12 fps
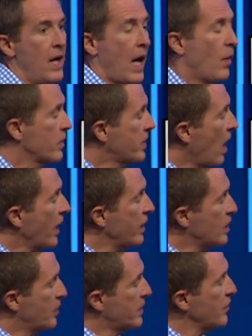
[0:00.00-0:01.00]
And we're talking
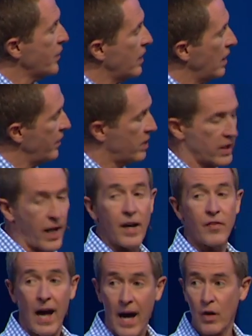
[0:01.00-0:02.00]
specifically, this is kind
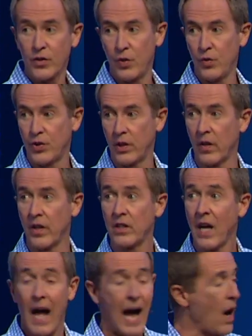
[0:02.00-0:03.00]
of a how-to series,
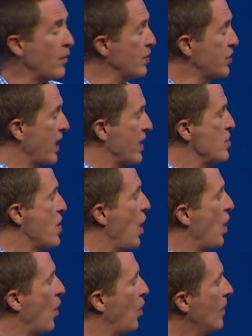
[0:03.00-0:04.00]
how to say
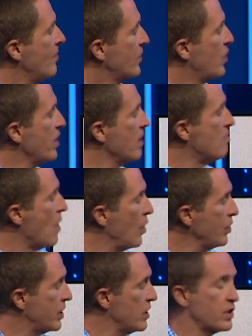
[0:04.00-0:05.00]
no to the
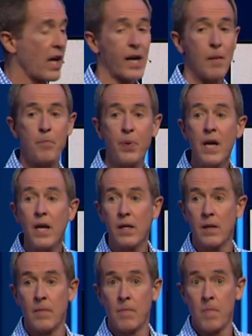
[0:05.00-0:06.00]
emotions that
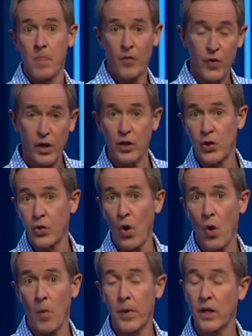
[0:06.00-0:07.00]
compete for
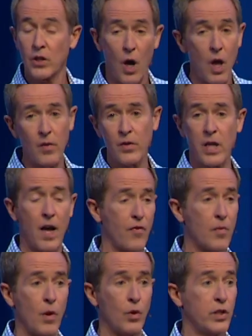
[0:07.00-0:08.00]
control. Because all of us have
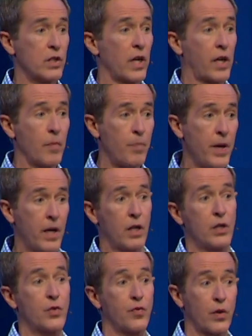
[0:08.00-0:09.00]
emotions that
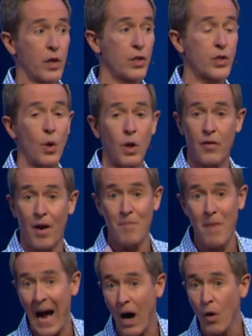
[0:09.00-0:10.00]
compete for control of our
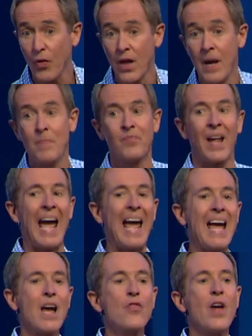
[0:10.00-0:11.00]
mouth,
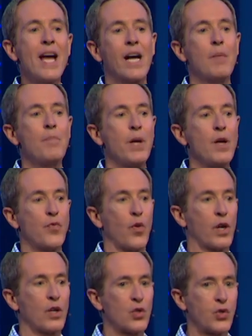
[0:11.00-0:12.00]
and they compete for
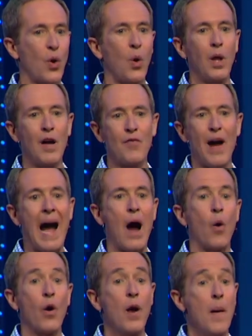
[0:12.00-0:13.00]
control of
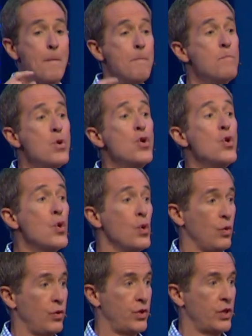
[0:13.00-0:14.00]
our
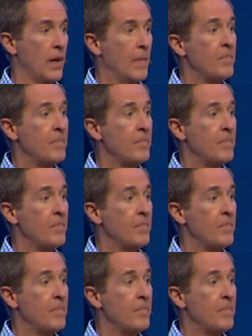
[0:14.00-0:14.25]
moods.